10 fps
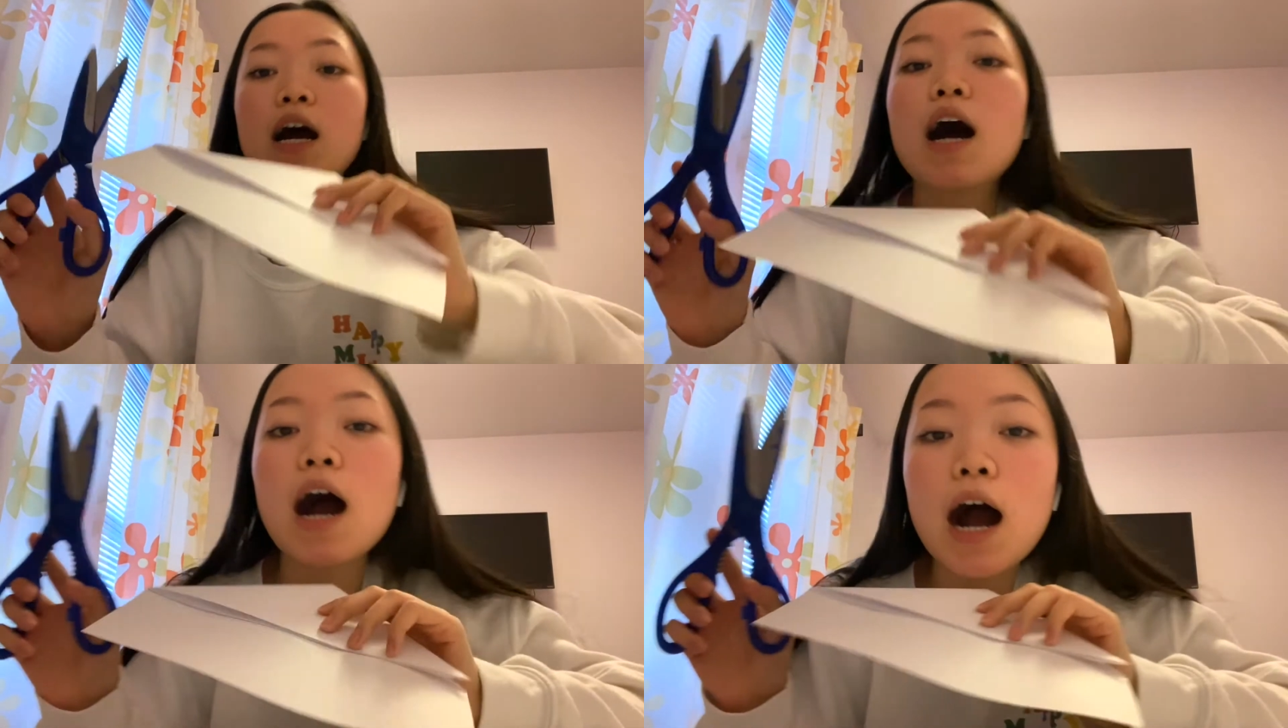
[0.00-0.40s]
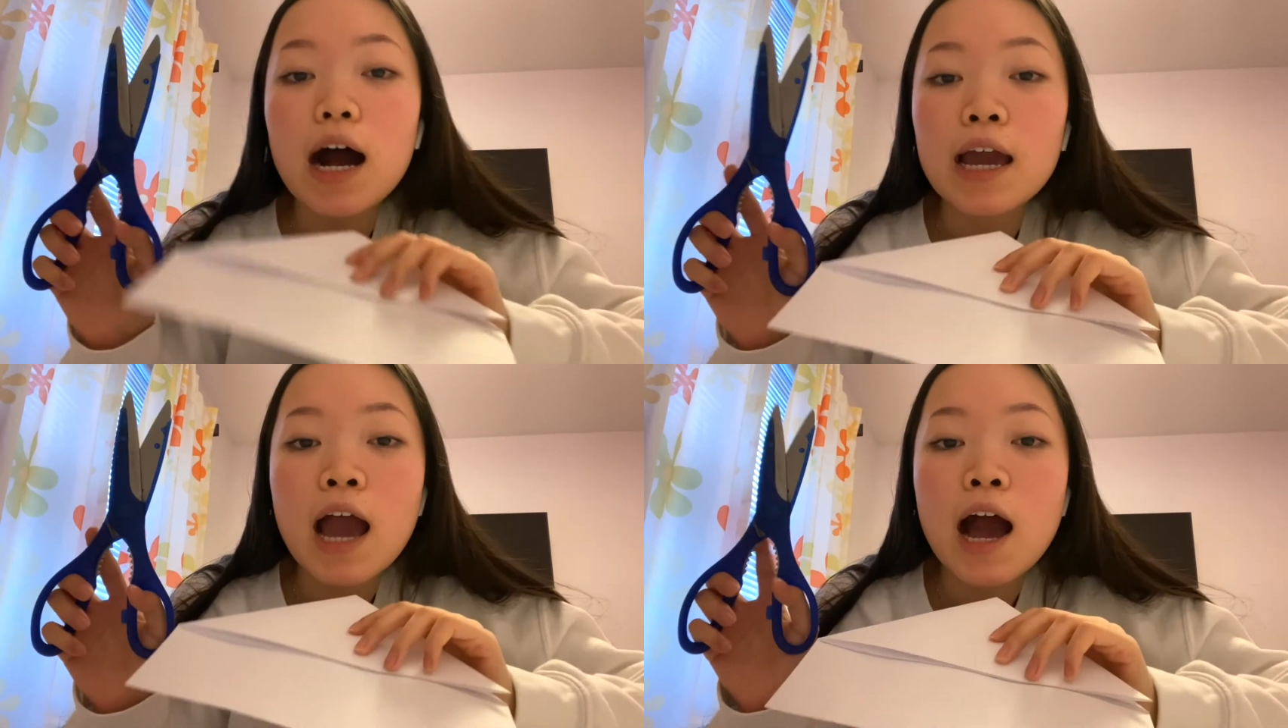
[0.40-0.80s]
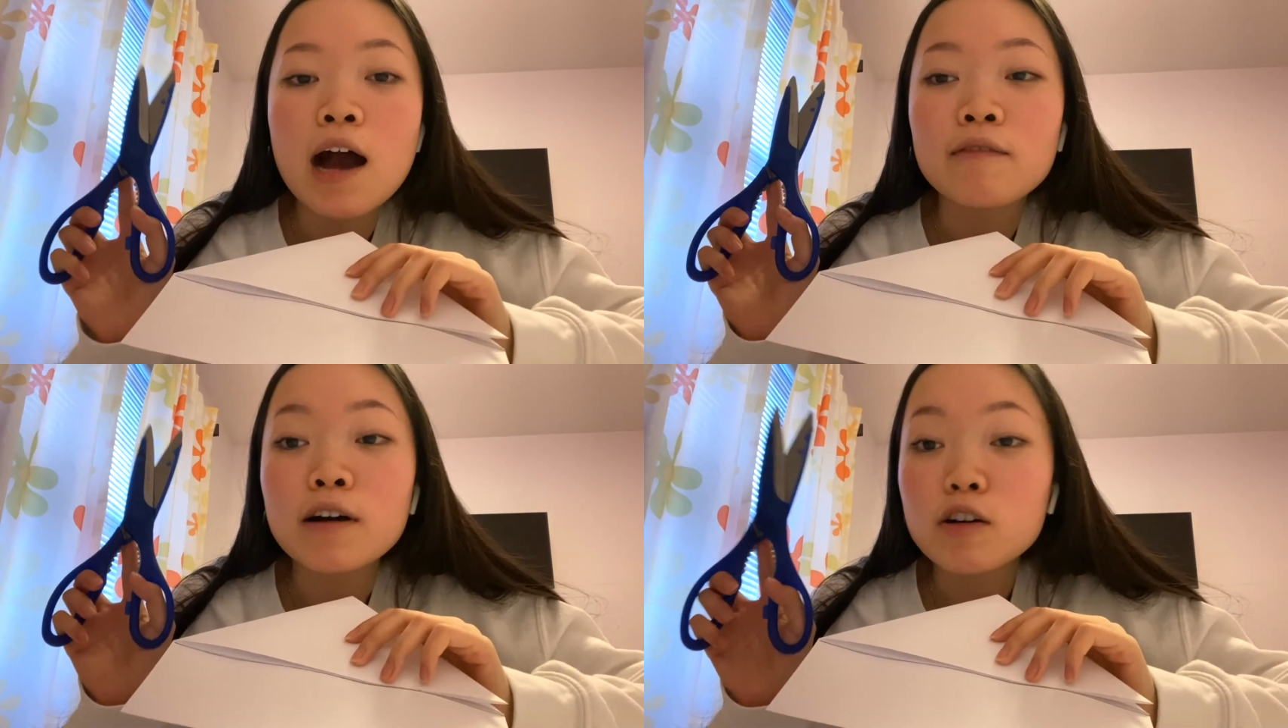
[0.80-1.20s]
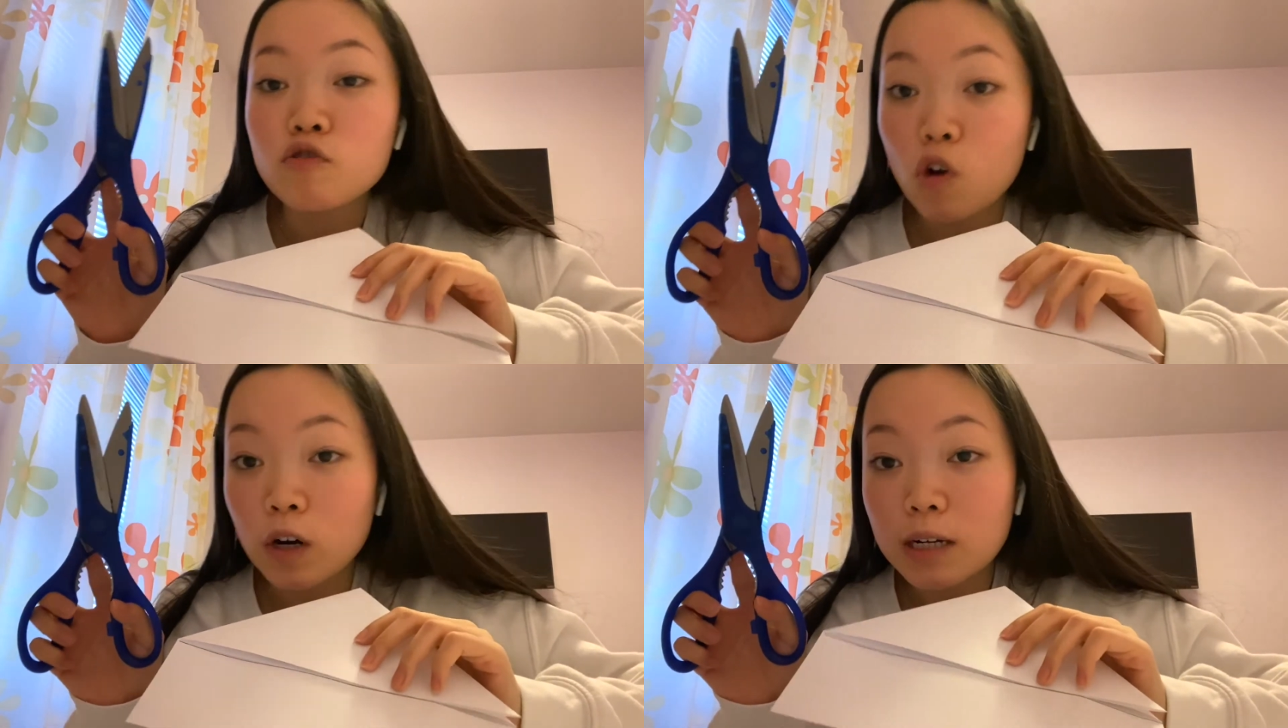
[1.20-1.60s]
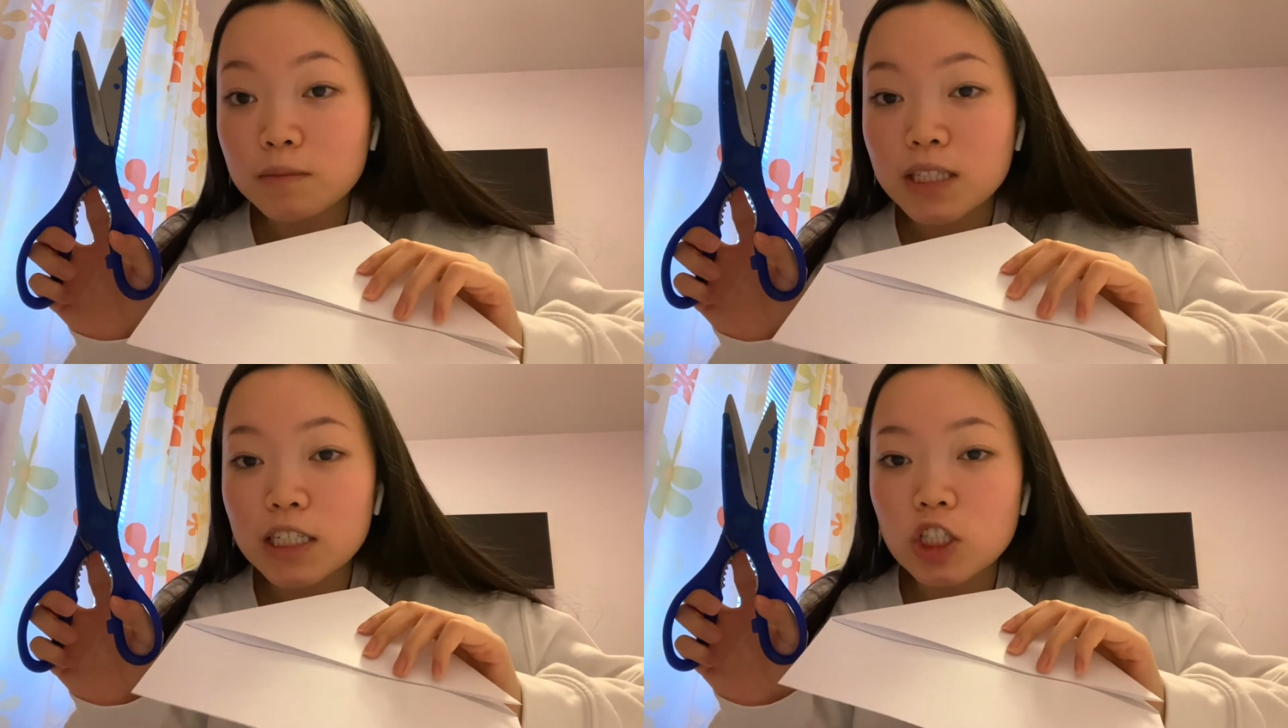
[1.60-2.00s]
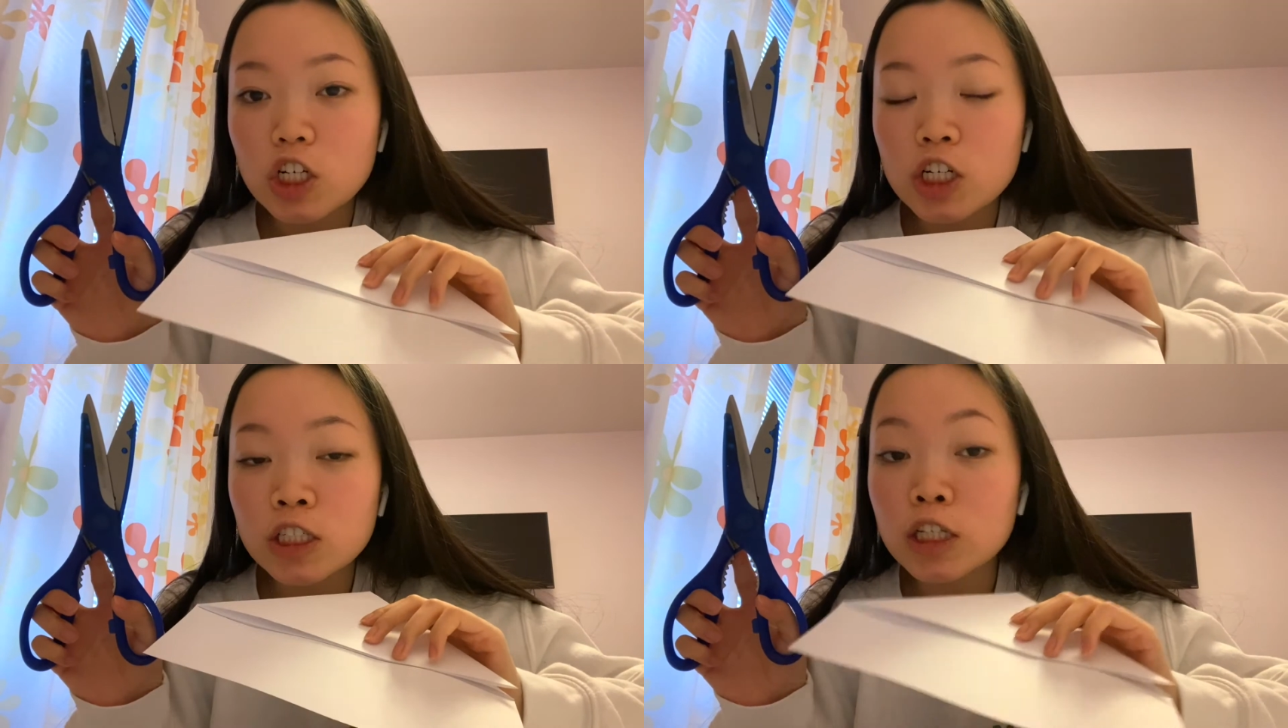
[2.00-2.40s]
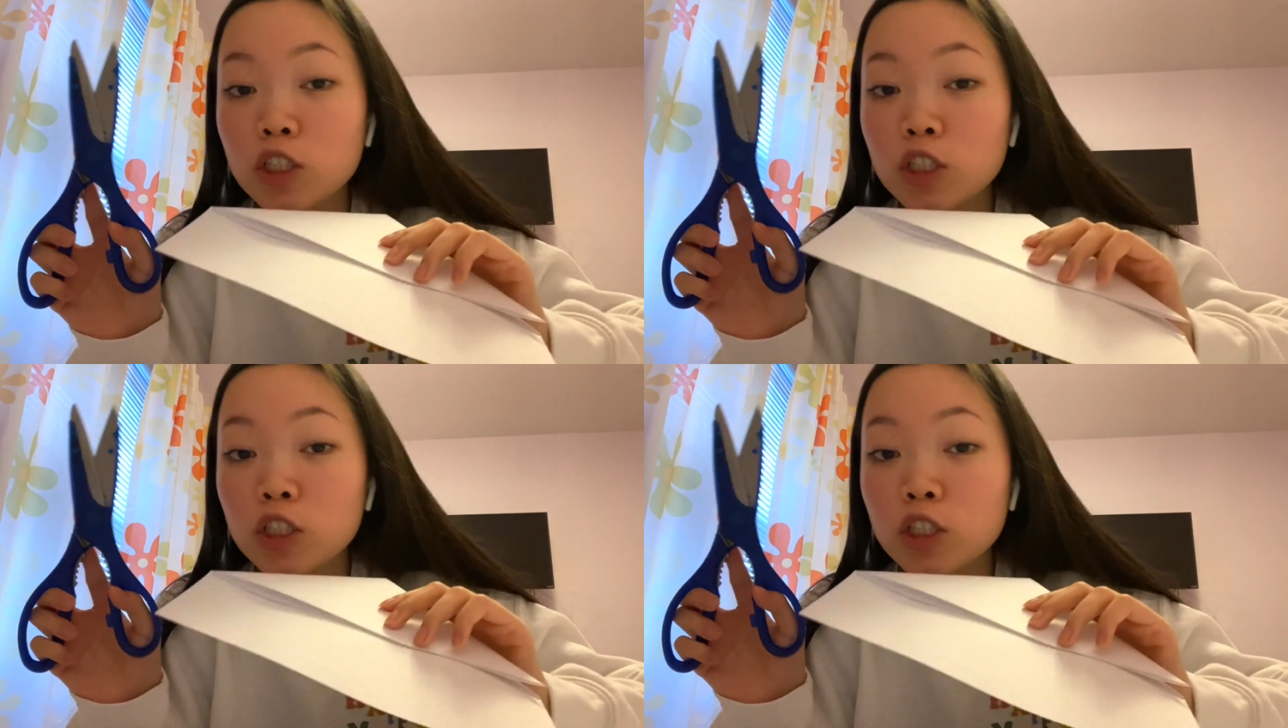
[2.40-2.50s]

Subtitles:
I have grown-up scissors,